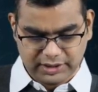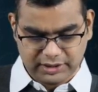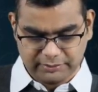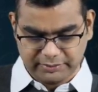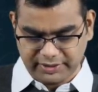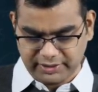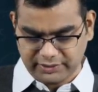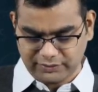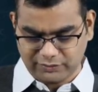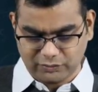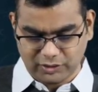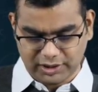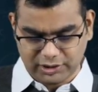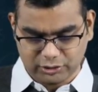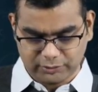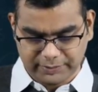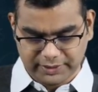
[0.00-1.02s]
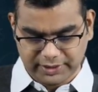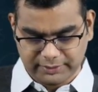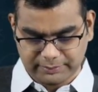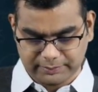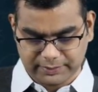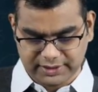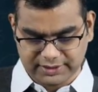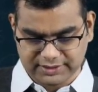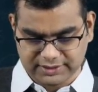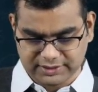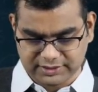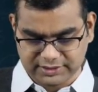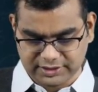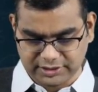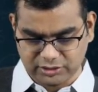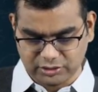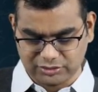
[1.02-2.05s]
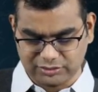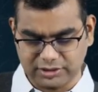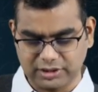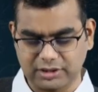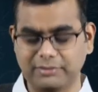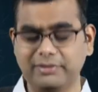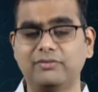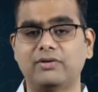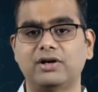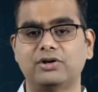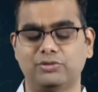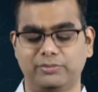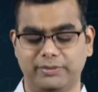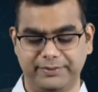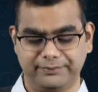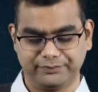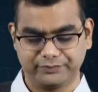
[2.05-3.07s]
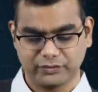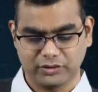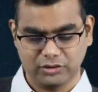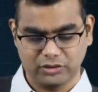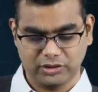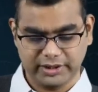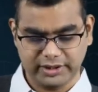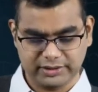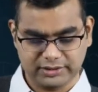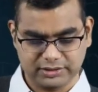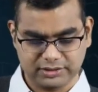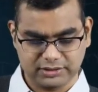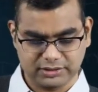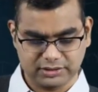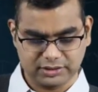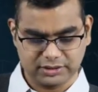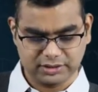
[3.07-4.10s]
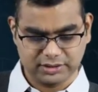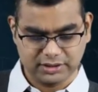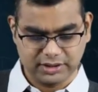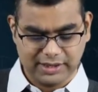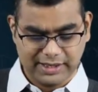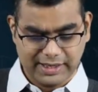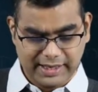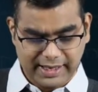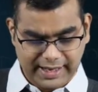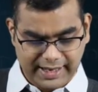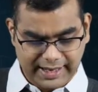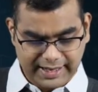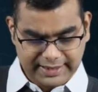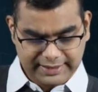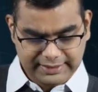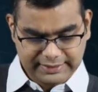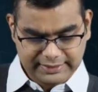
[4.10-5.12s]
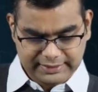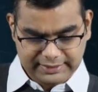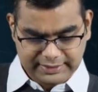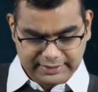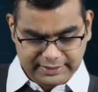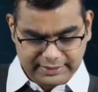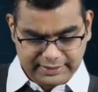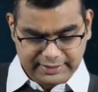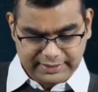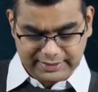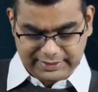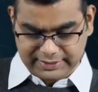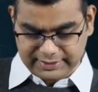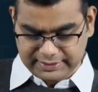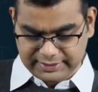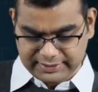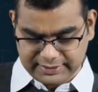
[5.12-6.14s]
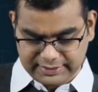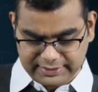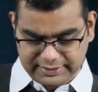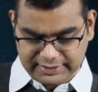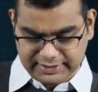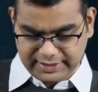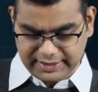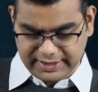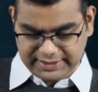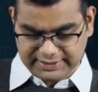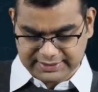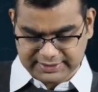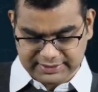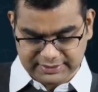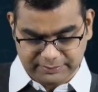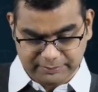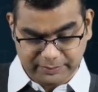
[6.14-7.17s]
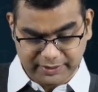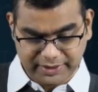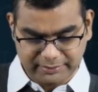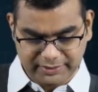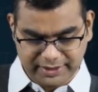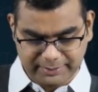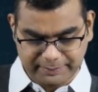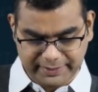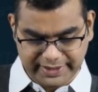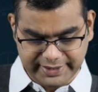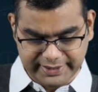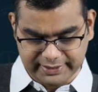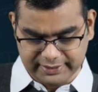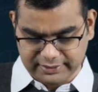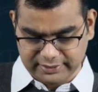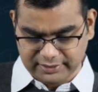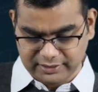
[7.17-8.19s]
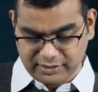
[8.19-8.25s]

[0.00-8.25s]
it will be 1 rupee plus 0, it will be 1 rupee, okay. And less premia paid.